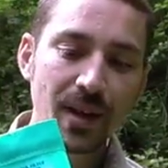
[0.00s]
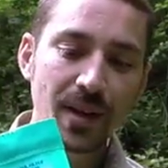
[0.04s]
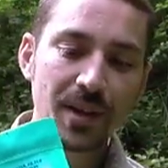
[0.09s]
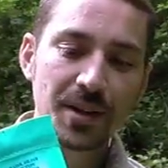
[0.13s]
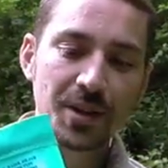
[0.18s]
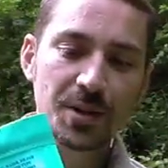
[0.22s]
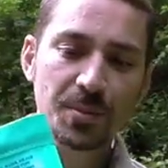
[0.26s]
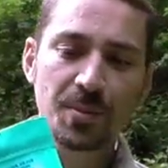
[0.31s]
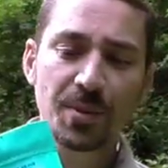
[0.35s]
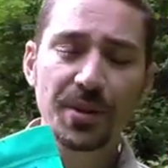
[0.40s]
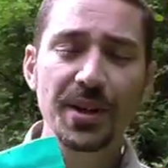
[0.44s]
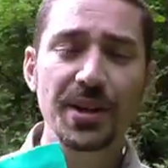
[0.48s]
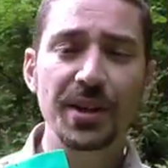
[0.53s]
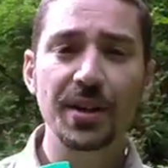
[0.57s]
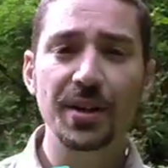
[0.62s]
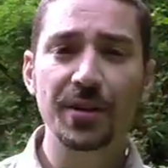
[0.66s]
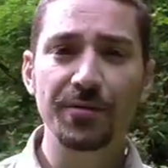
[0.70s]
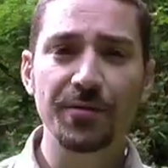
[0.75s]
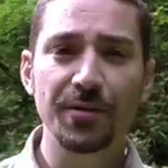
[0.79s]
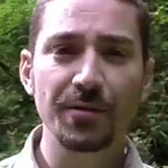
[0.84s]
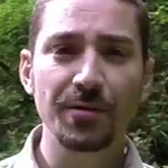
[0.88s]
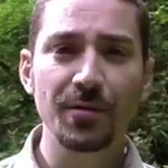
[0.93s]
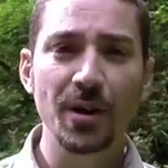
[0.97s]
and it's pretty
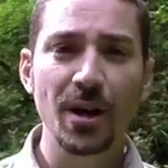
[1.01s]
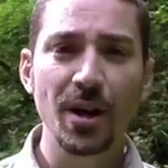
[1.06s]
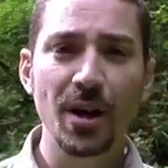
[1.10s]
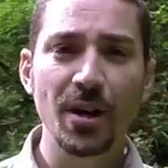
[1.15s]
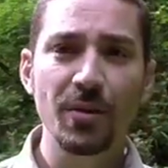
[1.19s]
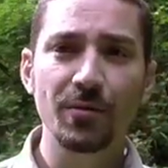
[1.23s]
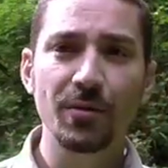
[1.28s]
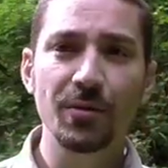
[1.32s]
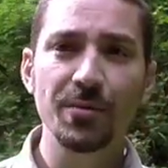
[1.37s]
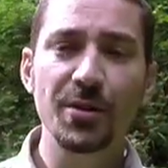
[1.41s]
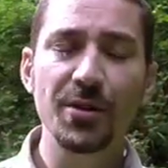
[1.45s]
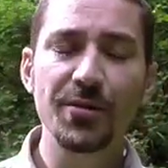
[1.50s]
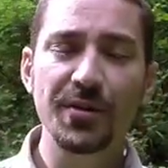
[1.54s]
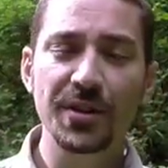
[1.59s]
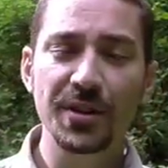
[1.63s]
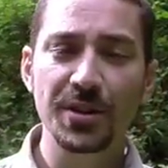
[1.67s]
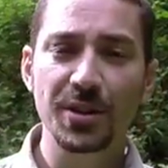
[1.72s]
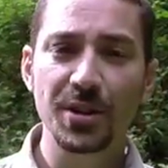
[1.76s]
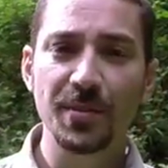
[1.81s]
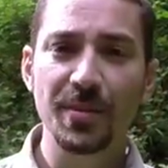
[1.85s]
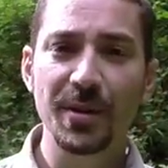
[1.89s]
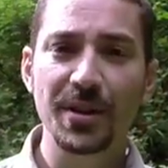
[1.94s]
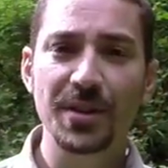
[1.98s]
good for
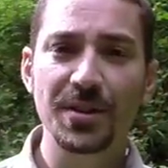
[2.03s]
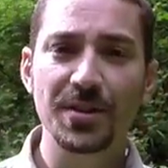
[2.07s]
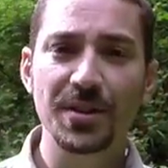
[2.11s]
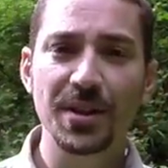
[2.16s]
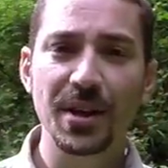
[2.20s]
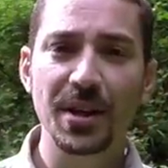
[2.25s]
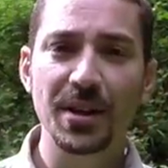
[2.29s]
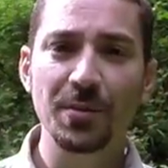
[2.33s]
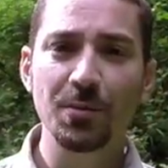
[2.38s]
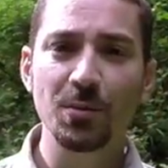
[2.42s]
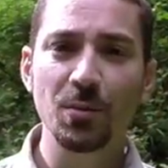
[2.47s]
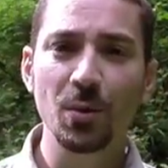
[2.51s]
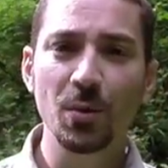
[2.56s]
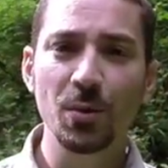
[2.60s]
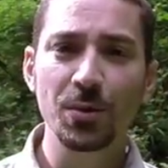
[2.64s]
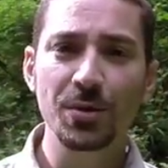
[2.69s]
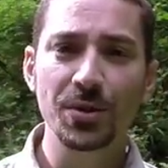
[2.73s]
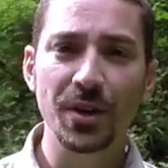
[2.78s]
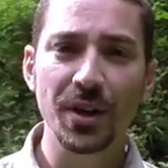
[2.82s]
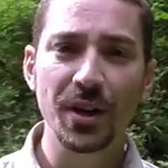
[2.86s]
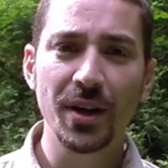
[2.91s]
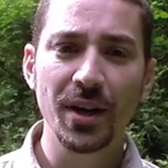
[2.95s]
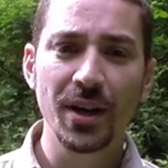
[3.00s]
removing turbidity in
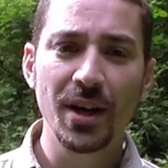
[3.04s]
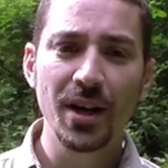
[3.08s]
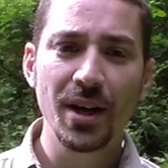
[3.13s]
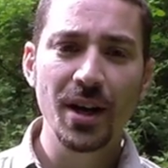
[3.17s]
water.